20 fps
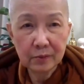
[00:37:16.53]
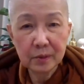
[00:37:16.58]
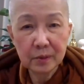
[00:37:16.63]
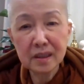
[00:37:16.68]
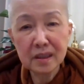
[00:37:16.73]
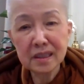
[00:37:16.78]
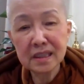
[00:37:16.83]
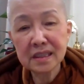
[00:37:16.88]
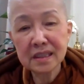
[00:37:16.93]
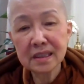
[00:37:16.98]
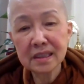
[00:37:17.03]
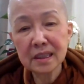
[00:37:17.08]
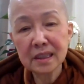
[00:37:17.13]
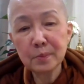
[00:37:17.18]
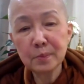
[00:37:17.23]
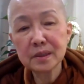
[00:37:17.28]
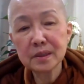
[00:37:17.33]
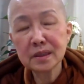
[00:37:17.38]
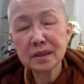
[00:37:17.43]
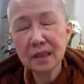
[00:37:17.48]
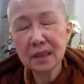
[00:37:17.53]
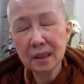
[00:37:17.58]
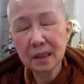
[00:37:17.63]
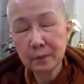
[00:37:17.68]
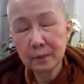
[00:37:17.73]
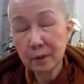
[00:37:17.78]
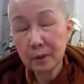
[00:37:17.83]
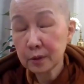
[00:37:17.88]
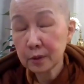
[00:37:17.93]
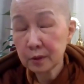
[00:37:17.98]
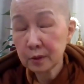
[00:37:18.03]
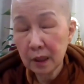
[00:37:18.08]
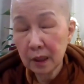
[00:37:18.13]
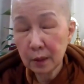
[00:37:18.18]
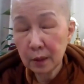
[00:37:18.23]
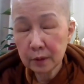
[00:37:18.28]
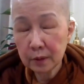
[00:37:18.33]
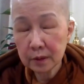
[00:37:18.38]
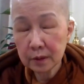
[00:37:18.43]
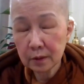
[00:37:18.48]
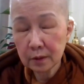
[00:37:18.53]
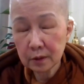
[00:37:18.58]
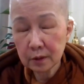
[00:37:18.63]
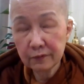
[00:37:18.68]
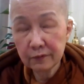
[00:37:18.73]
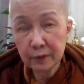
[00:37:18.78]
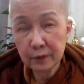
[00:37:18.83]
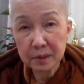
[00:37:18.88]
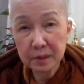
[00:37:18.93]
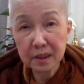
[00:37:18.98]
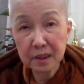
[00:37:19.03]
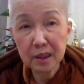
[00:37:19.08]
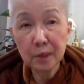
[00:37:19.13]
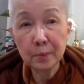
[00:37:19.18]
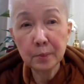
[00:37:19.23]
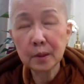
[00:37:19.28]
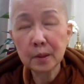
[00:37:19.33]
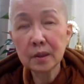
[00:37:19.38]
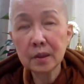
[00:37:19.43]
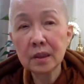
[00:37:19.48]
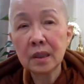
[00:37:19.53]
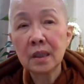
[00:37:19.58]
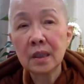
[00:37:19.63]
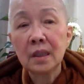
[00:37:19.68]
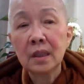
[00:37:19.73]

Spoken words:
because as a layperson, I was also from Singapore.